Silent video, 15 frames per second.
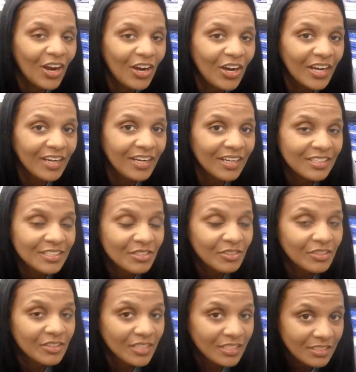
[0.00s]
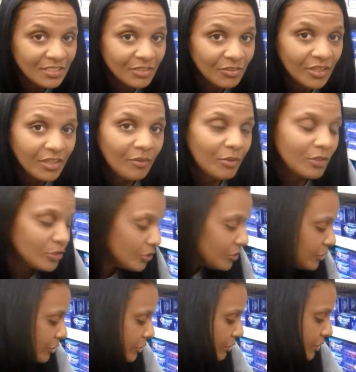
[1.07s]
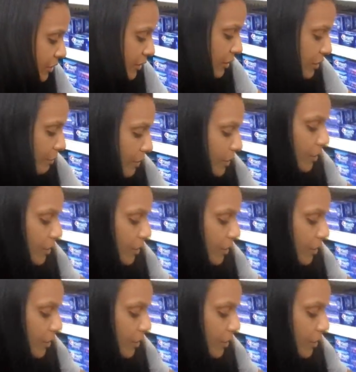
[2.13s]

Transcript: Alright guys, so the next deal that I want you to do is going to be